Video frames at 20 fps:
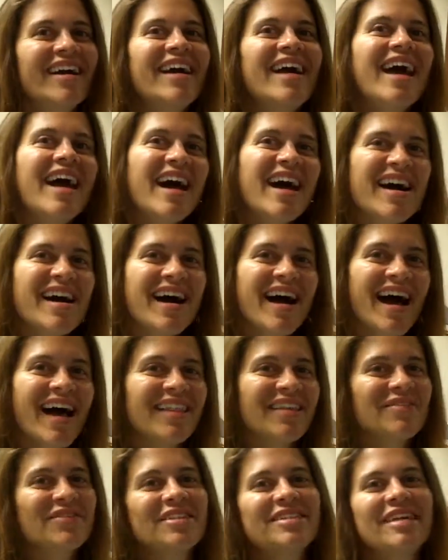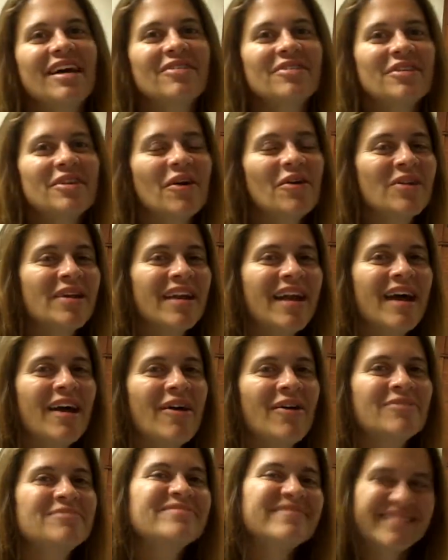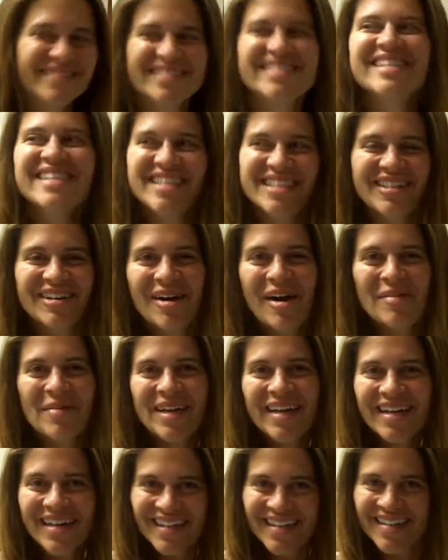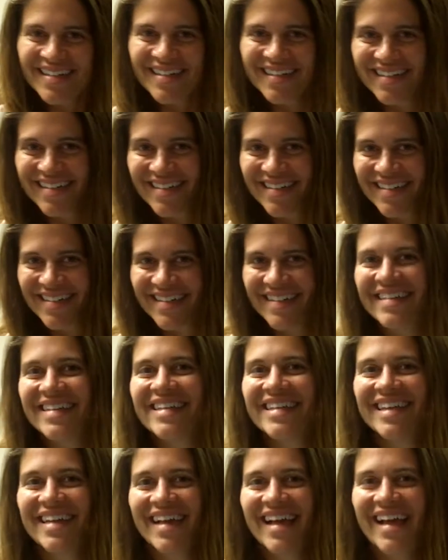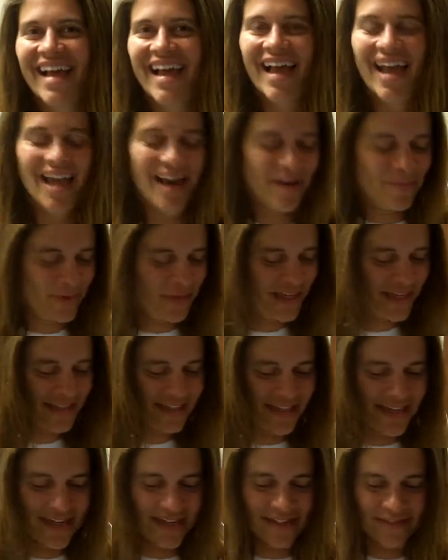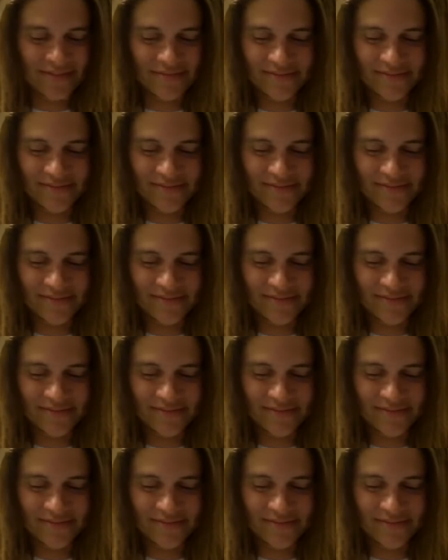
I live in South Dakota now, so I'm here. Beautiful. And I'm really excited.